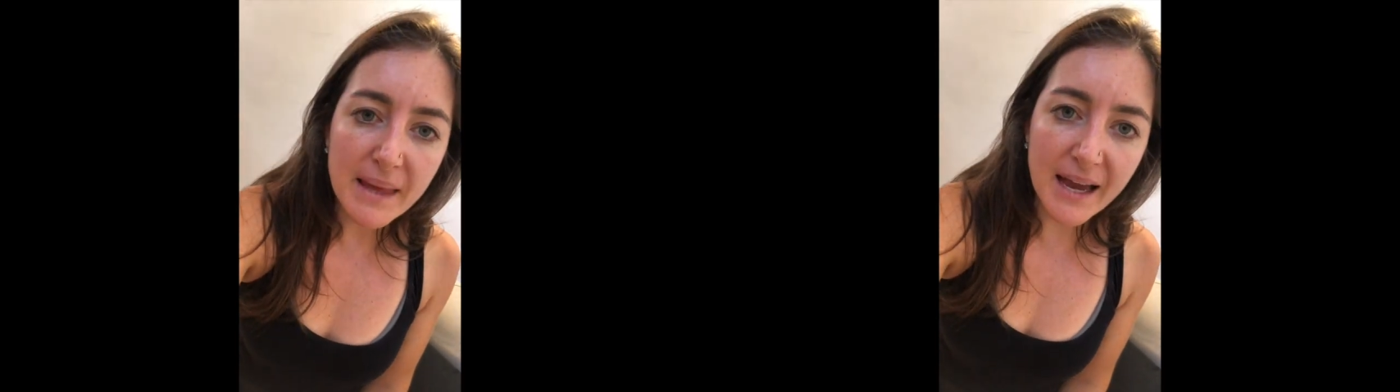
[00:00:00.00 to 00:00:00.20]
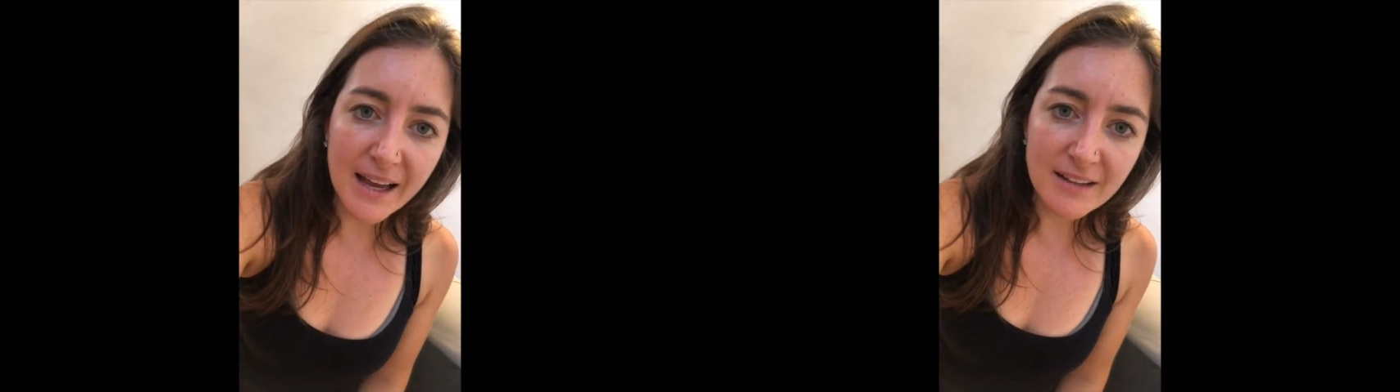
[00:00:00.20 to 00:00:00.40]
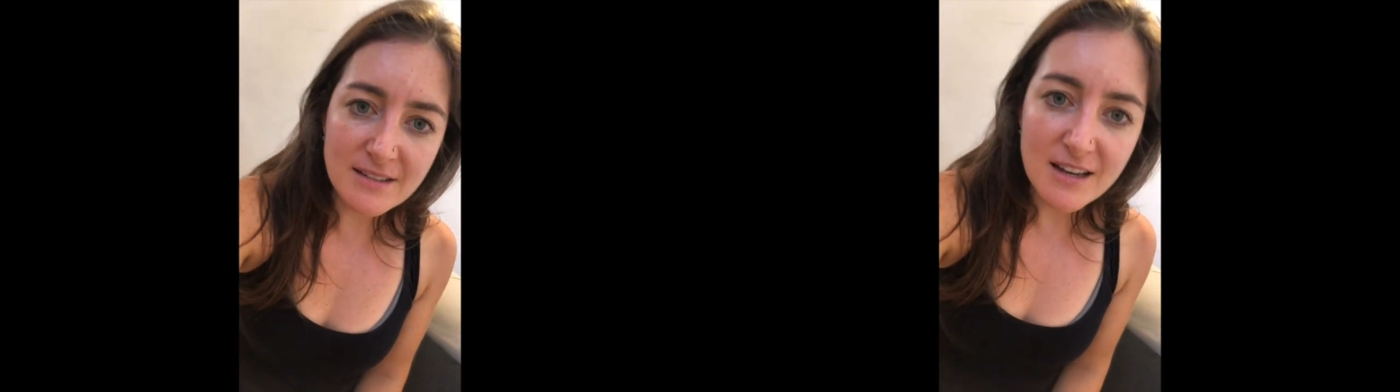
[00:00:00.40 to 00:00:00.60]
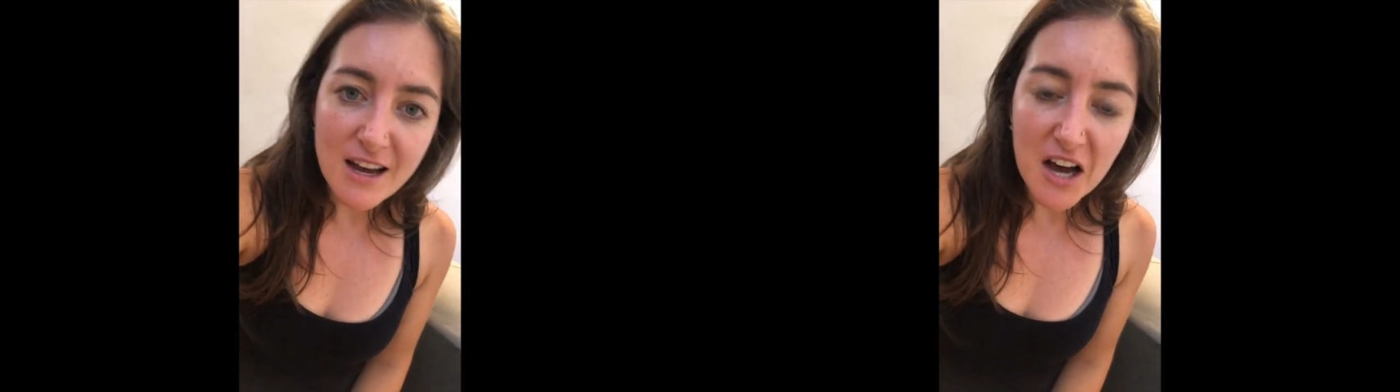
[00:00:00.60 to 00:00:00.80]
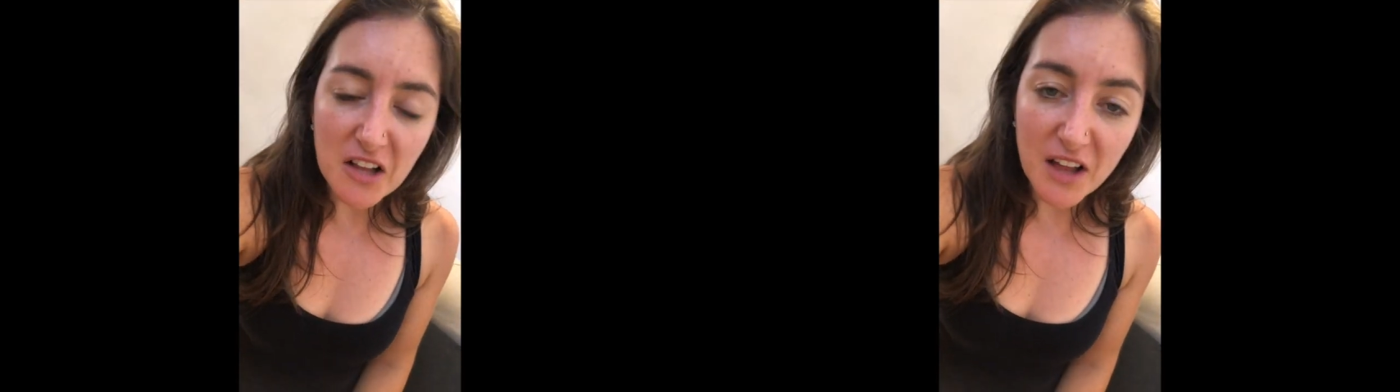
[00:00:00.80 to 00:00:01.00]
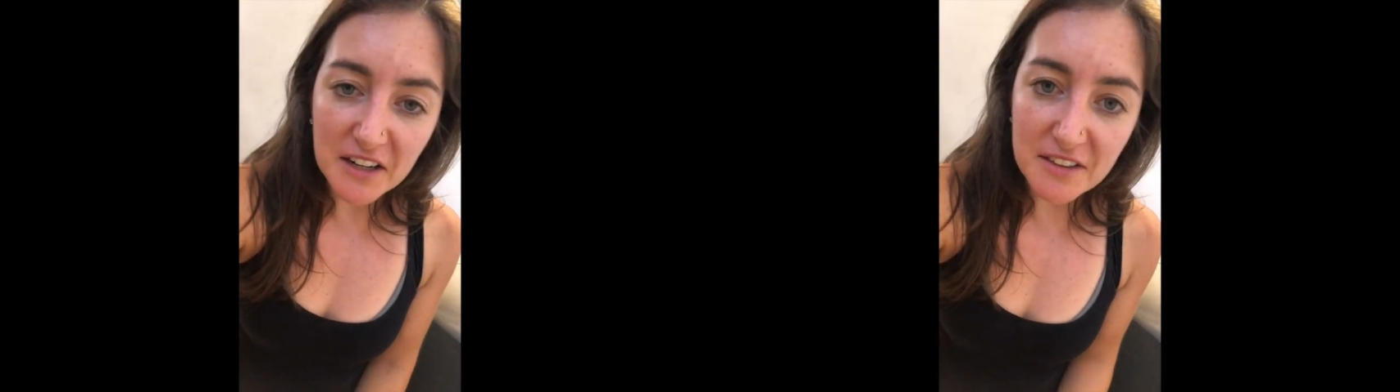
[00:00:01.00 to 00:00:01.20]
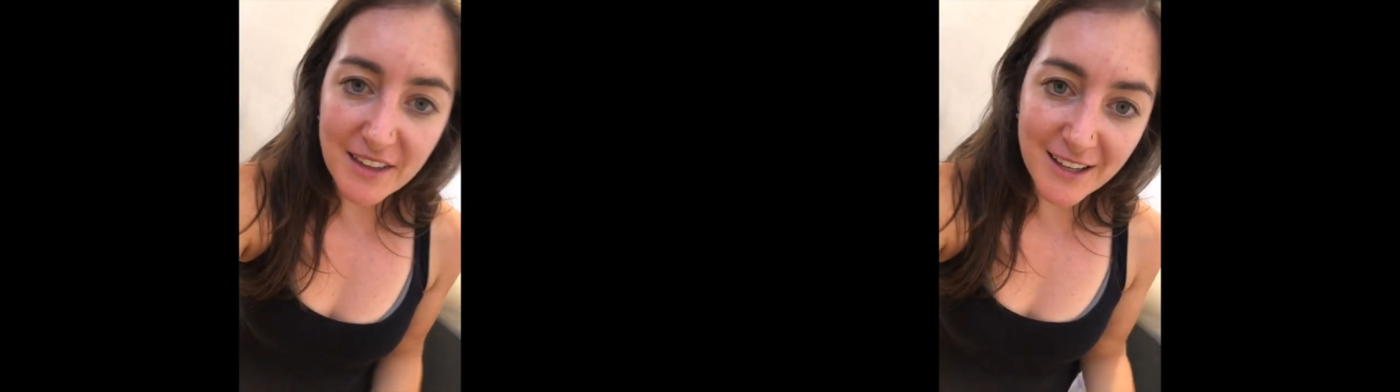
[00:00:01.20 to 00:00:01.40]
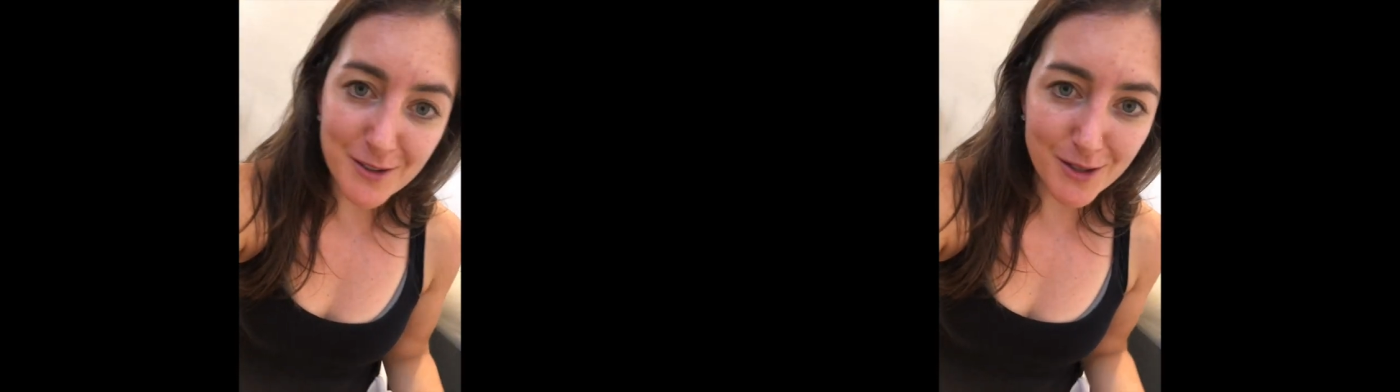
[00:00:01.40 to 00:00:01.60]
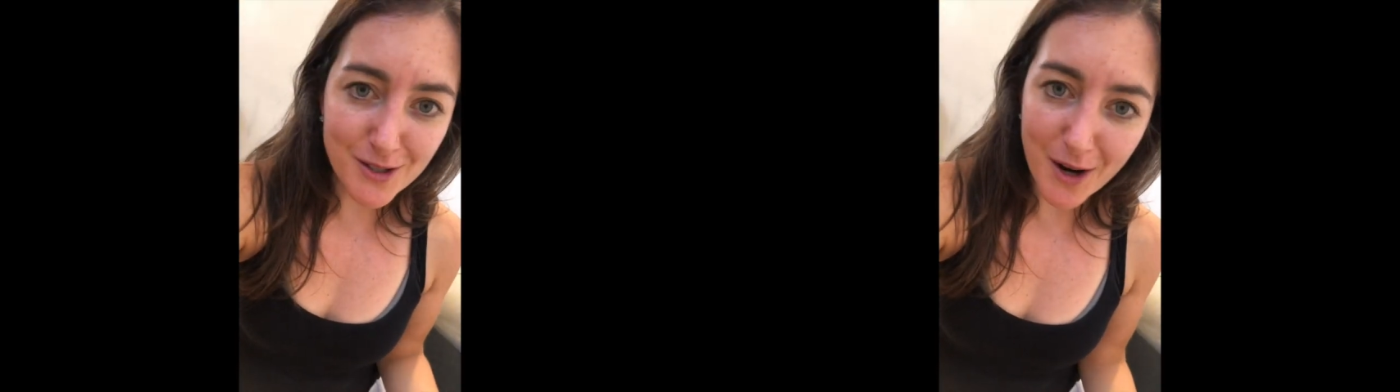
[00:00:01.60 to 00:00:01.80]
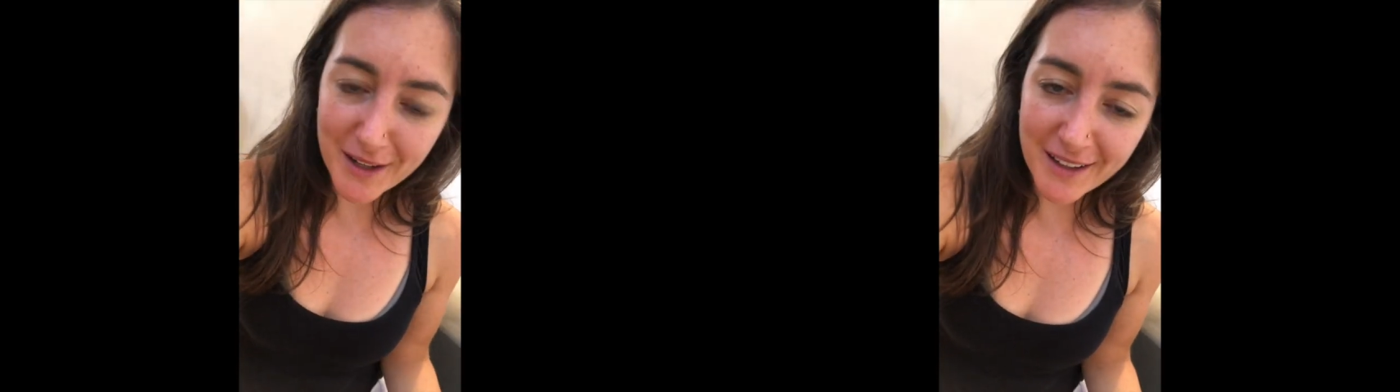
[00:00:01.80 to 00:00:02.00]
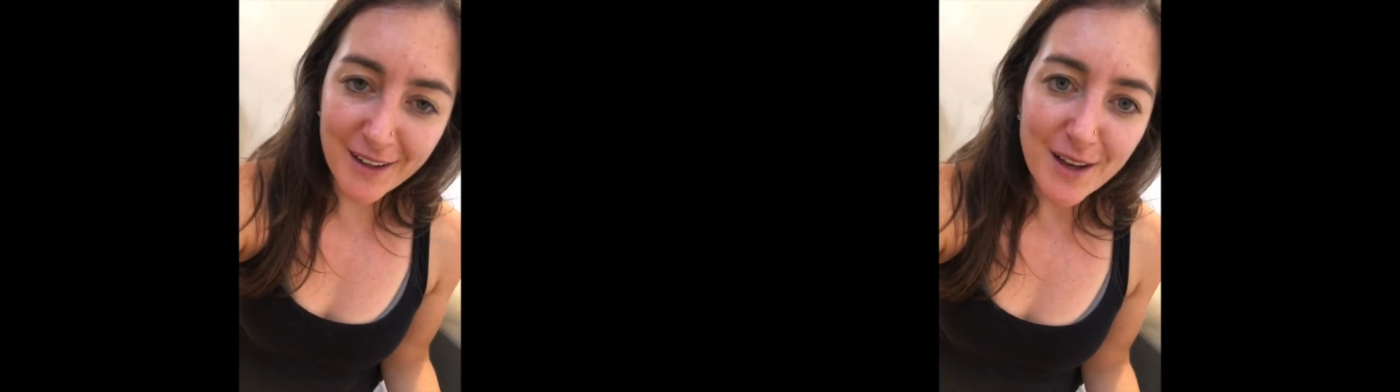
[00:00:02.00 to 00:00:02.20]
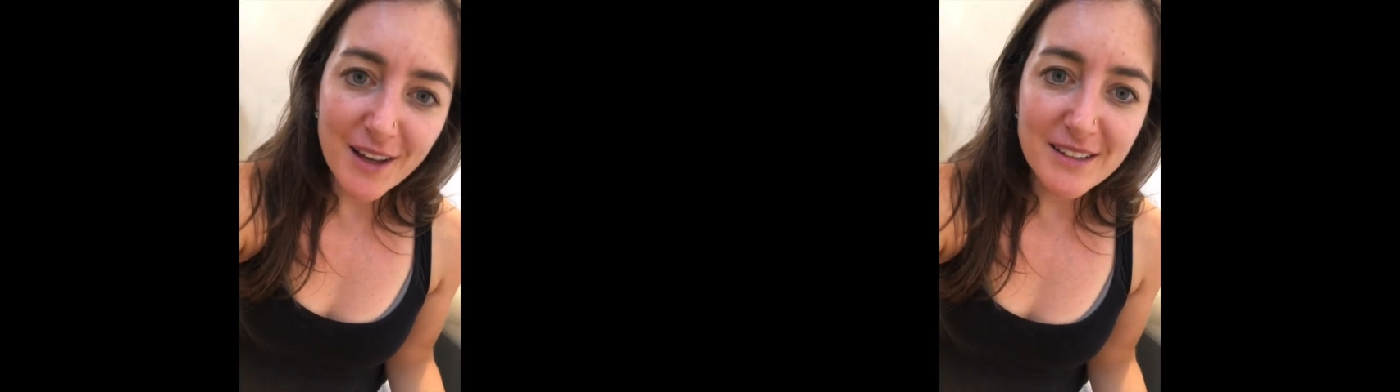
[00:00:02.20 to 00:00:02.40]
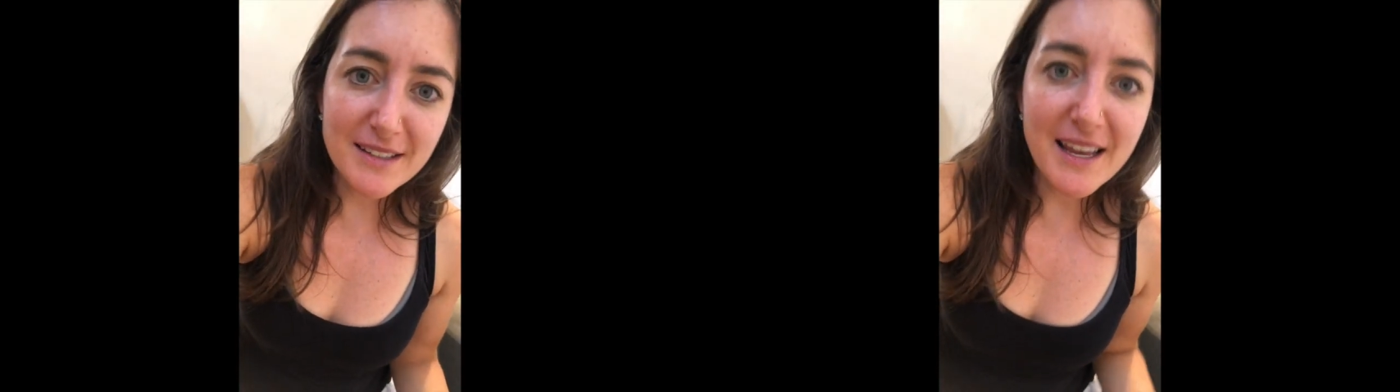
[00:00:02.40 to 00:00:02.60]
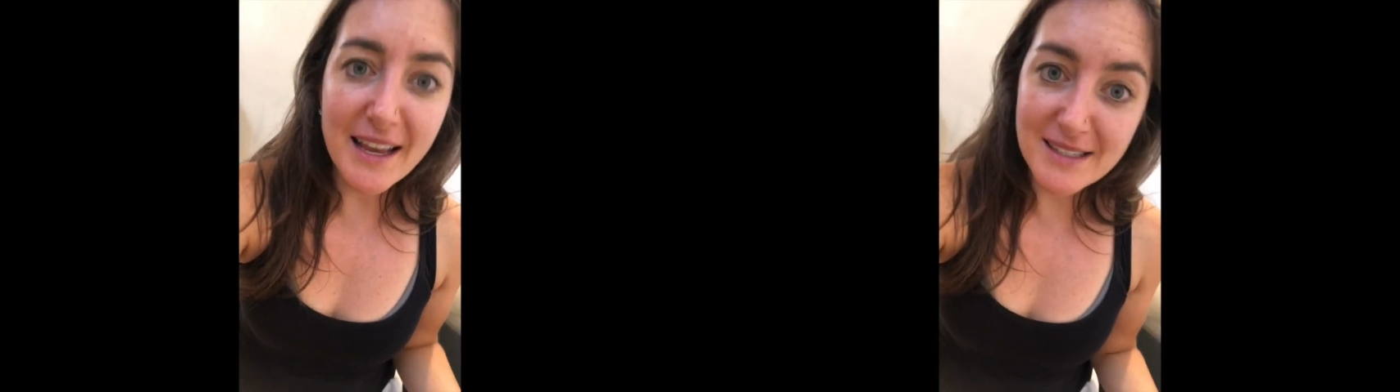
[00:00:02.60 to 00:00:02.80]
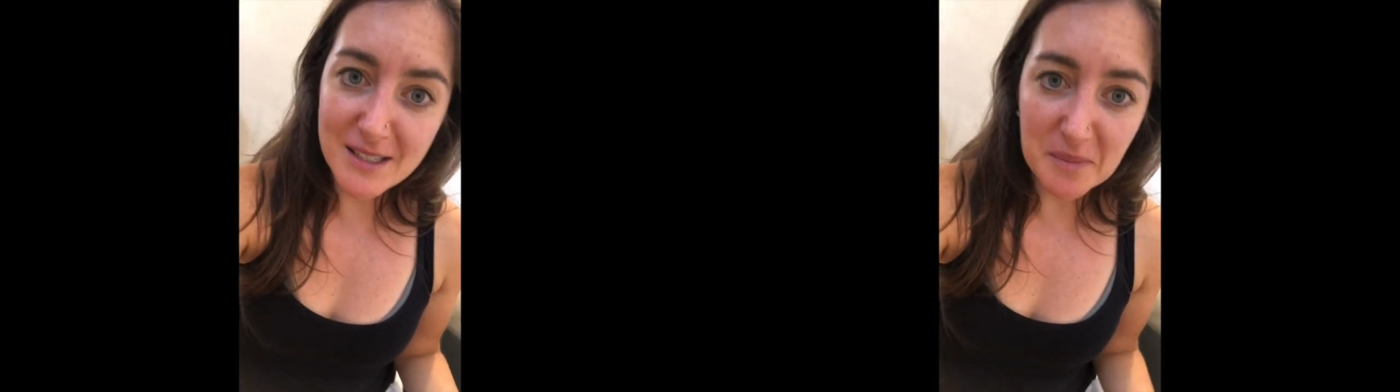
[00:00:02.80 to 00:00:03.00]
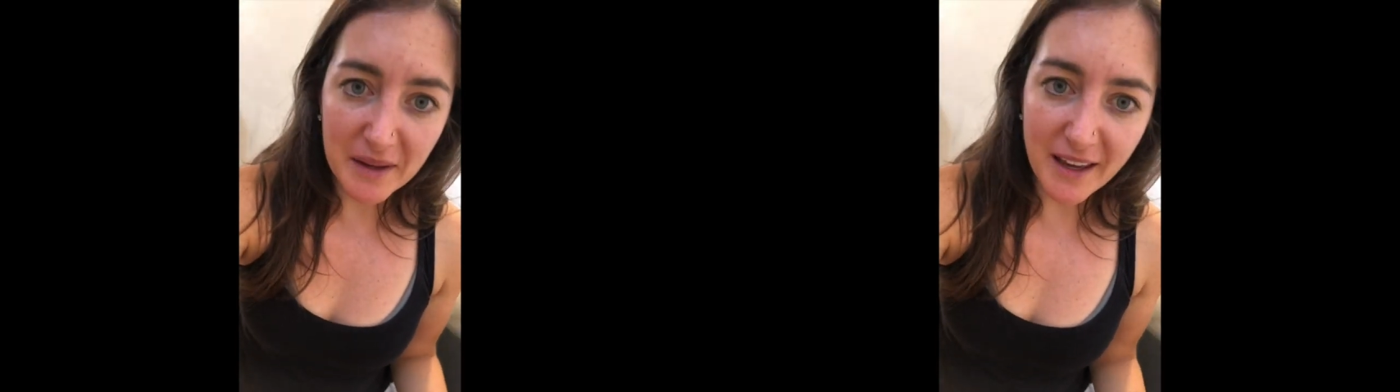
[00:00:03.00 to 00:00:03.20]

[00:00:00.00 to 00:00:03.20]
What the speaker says: And a lot of things are starting to test me,